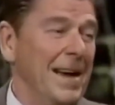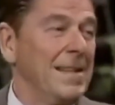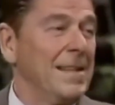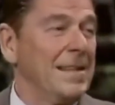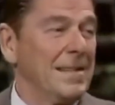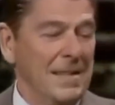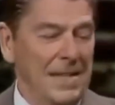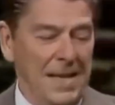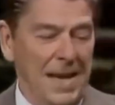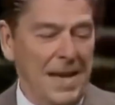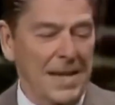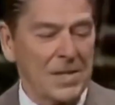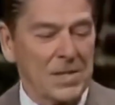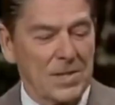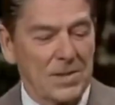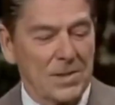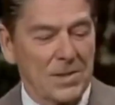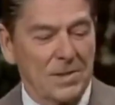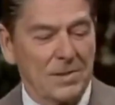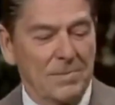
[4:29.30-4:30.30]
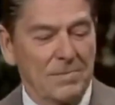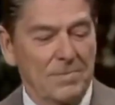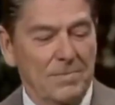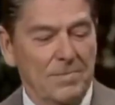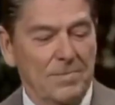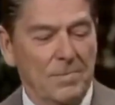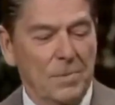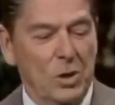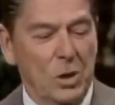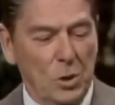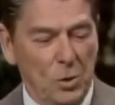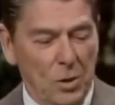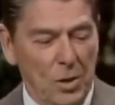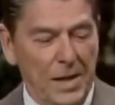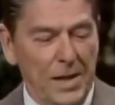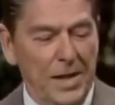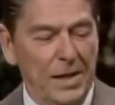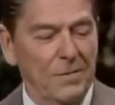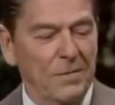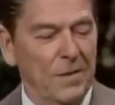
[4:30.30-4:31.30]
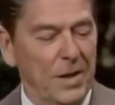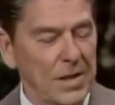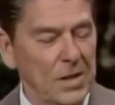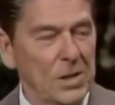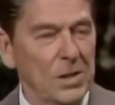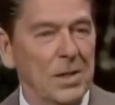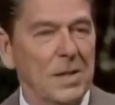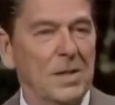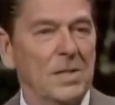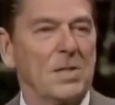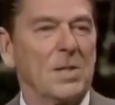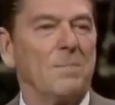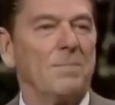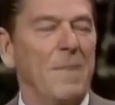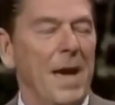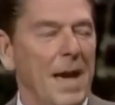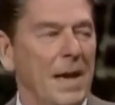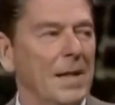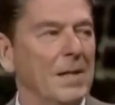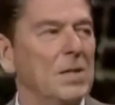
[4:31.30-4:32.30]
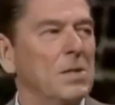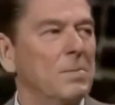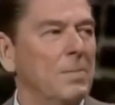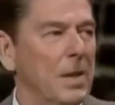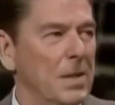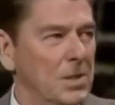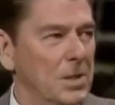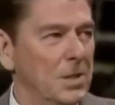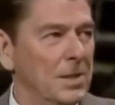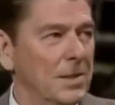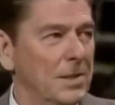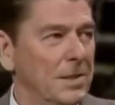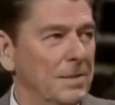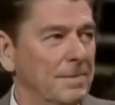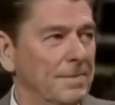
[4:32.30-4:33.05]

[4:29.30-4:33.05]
I think the answer to curing inflation is a balanced budget.